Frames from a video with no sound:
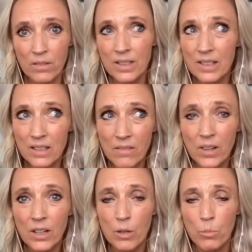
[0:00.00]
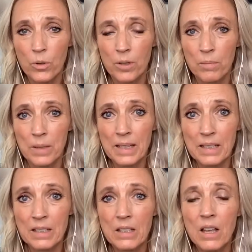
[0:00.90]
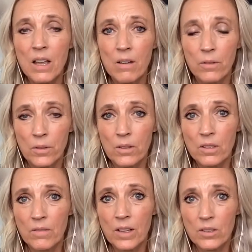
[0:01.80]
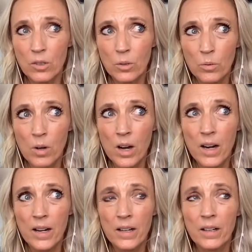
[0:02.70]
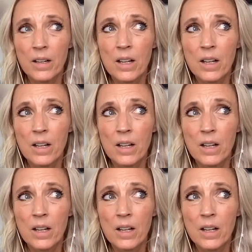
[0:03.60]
This is a very important piece for those of us who are